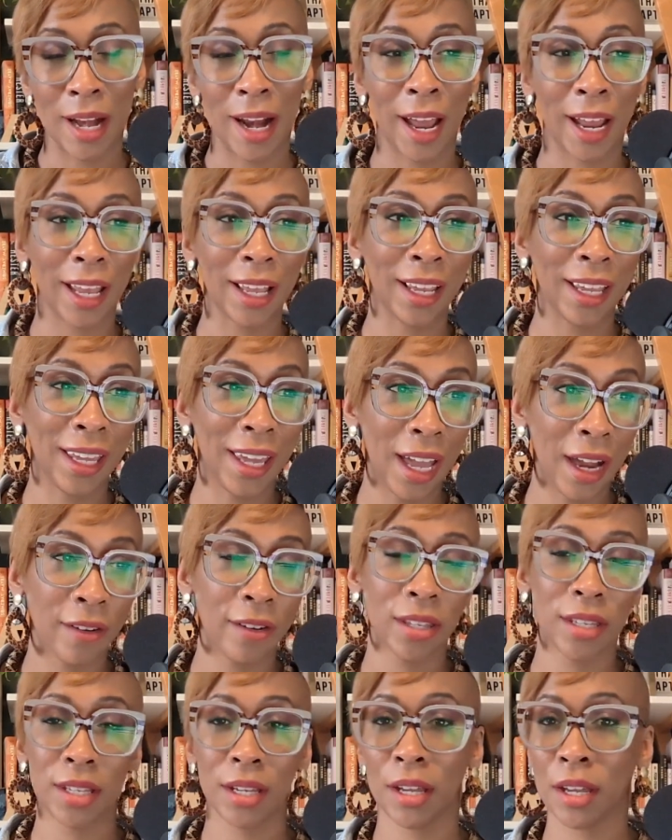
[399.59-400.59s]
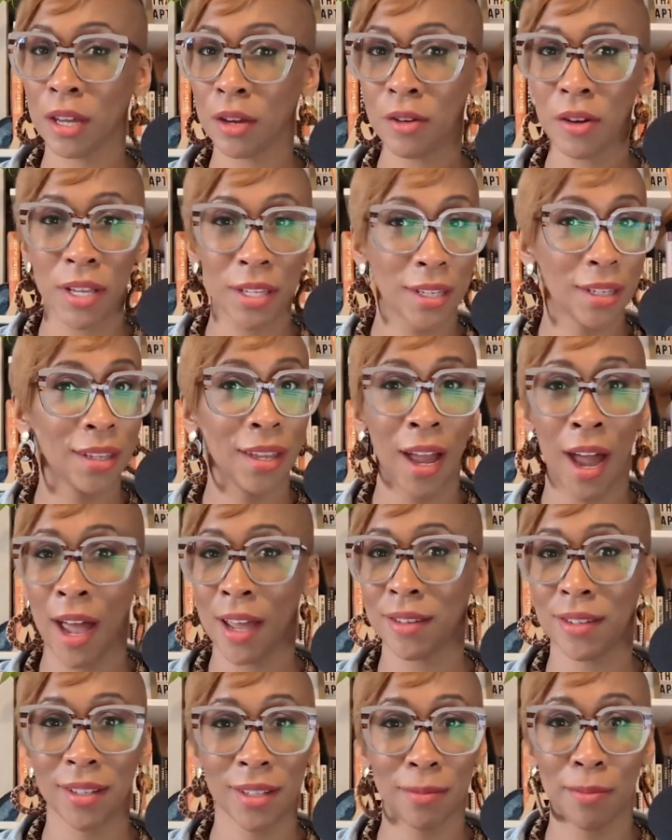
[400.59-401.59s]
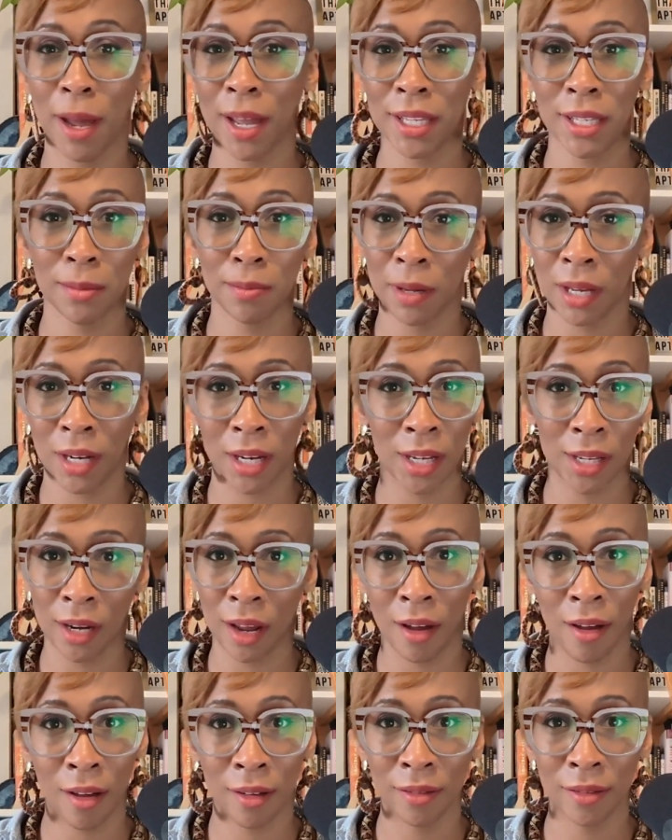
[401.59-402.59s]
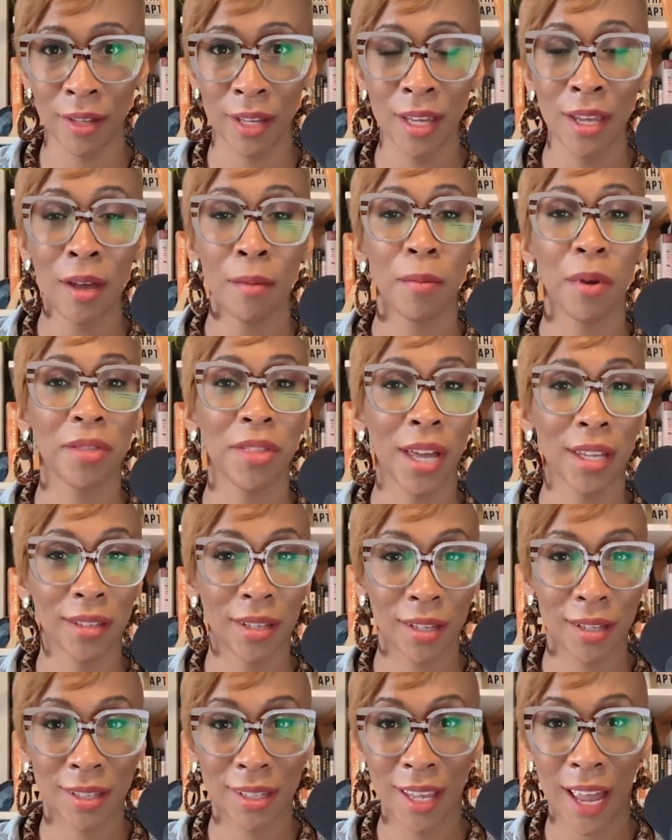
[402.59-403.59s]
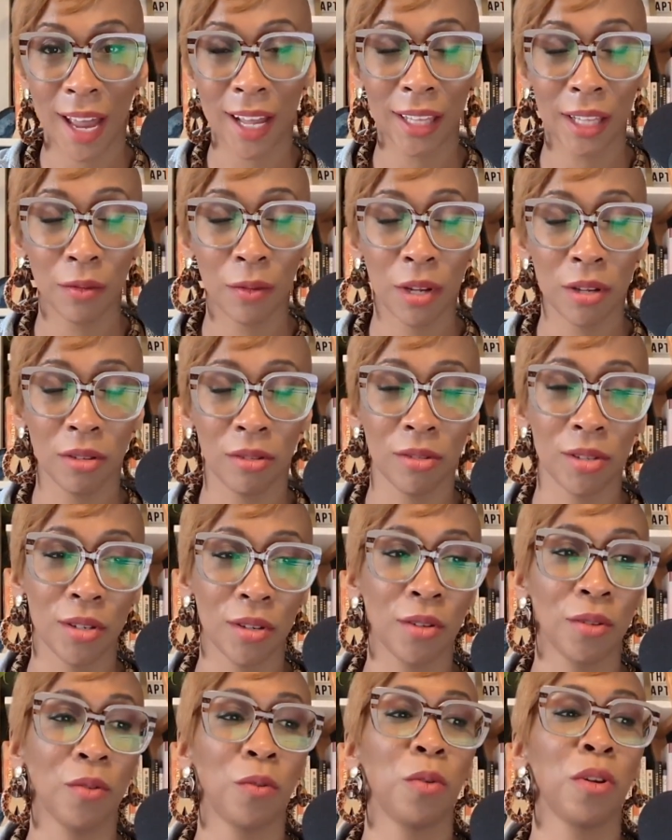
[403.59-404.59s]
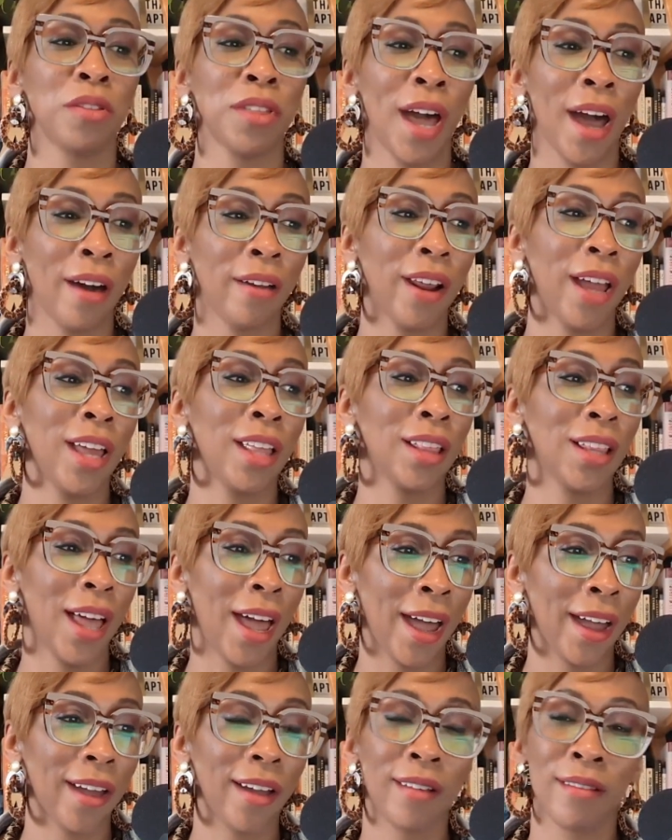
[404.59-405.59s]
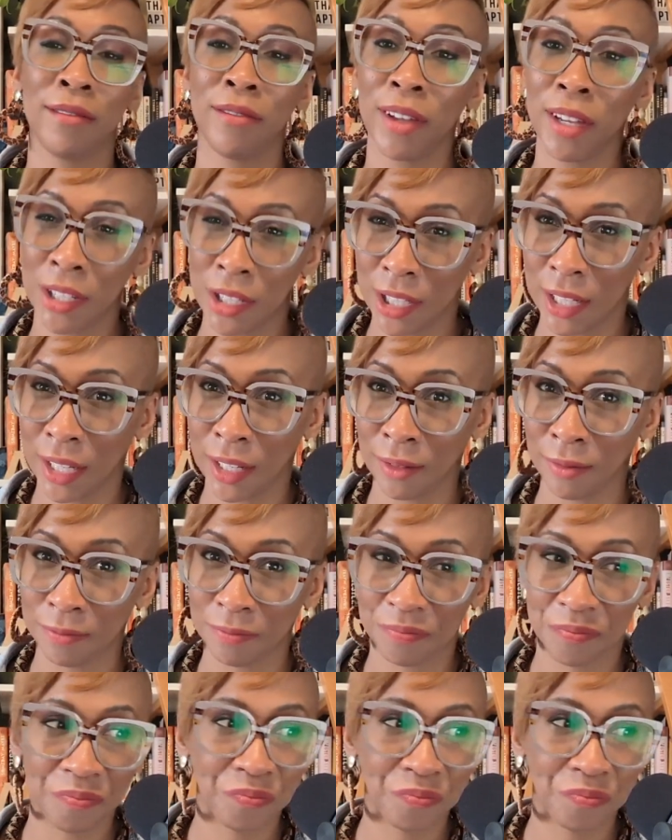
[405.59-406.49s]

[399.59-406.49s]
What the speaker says: And I can guarantee you it's not just by spending it all, but that's exactly what you'll do without a lack of vision.